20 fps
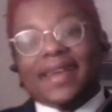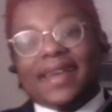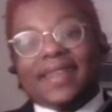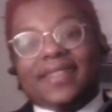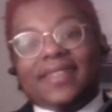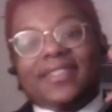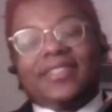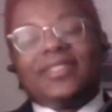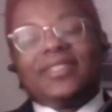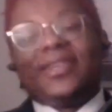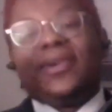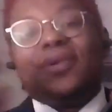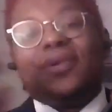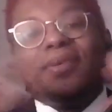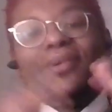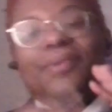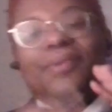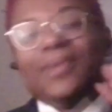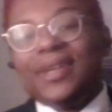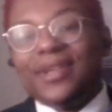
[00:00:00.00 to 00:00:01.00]

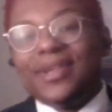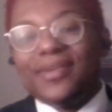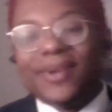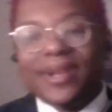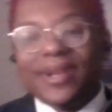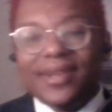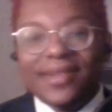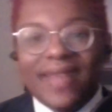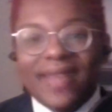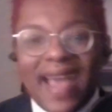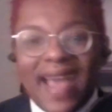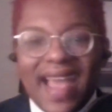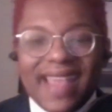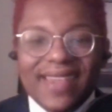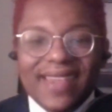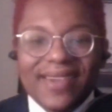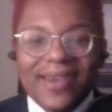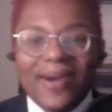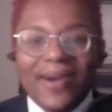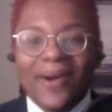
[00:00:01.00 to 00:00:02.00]
So when you want to do that,
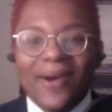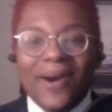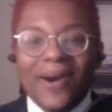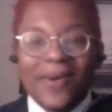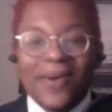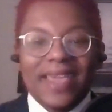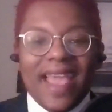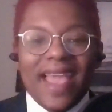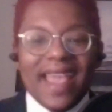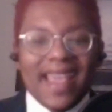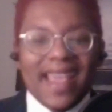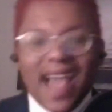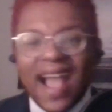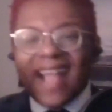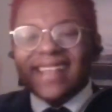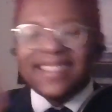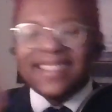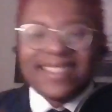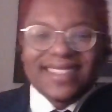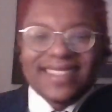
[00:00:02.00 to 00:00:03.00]
you go, okay,
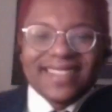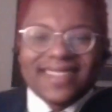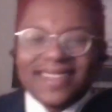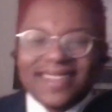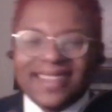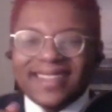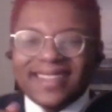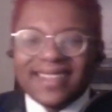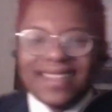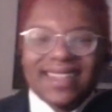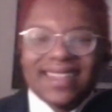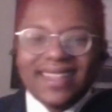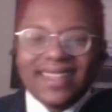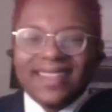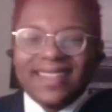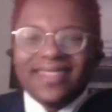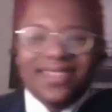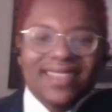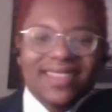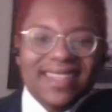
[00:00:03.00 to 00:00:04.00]
guys,
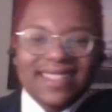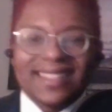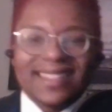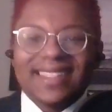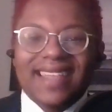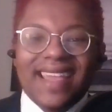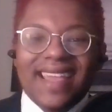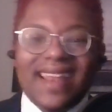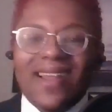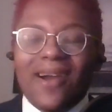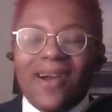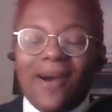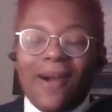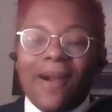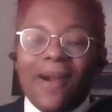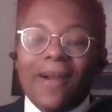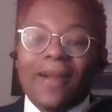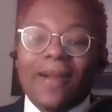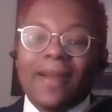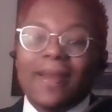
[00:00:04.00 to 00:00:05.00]
let's get
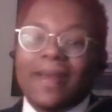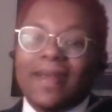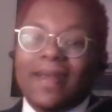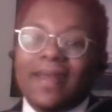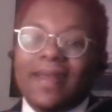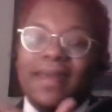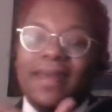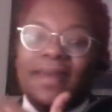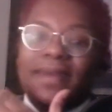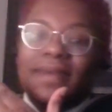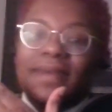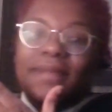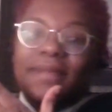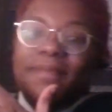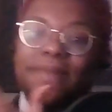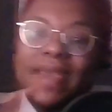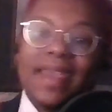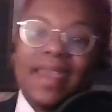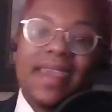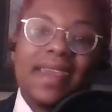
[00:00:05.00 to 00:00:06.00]
our
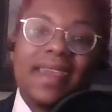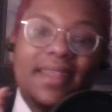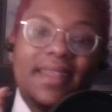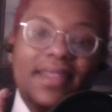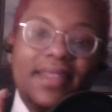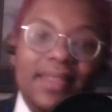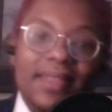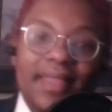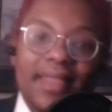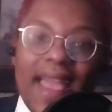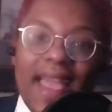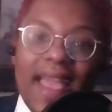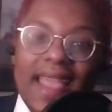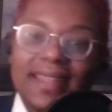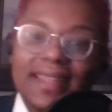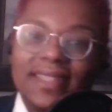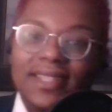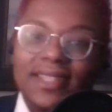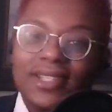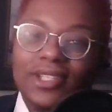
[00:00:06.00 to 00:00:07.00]

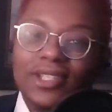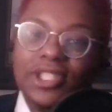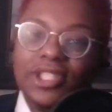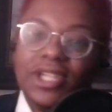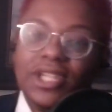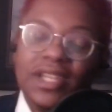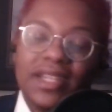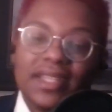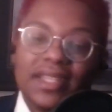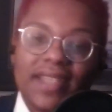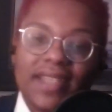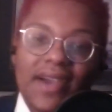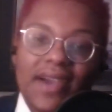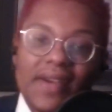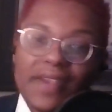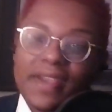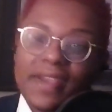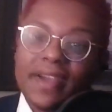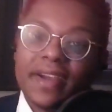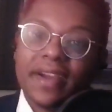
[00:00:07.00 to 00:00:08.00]
big-legged genius out
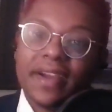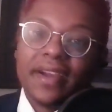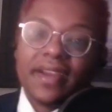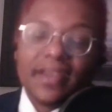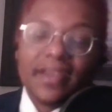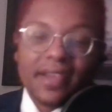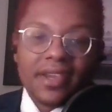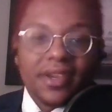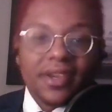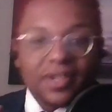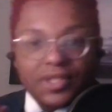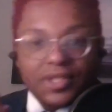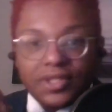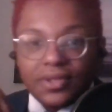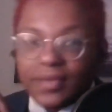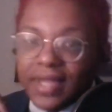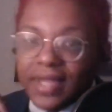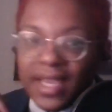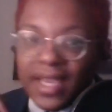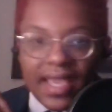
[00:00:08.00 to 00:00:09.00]
here
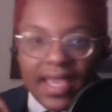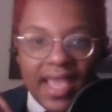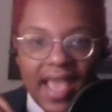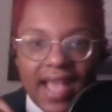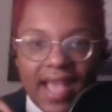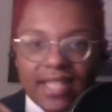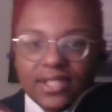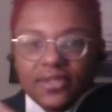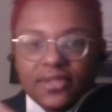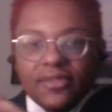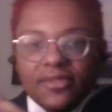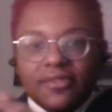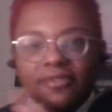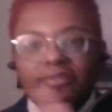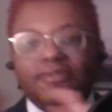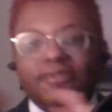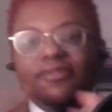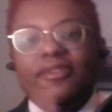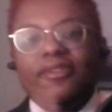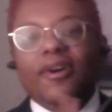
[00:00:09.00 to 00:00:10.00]
to kick it as
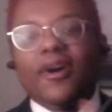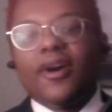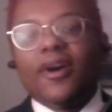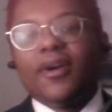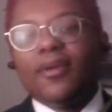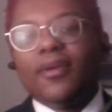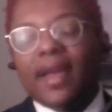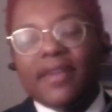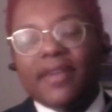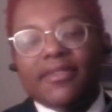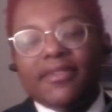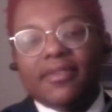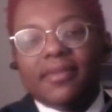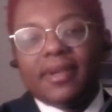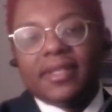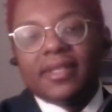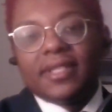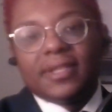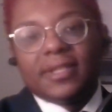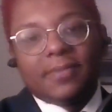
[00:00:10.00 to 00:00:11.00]
far away from
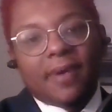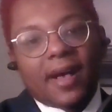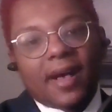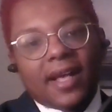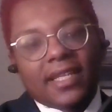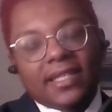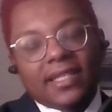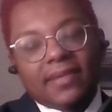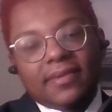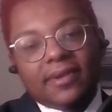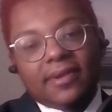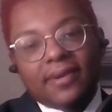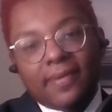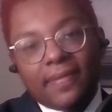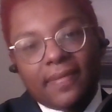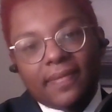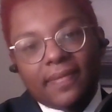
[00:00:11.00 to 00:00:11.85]
us as possible,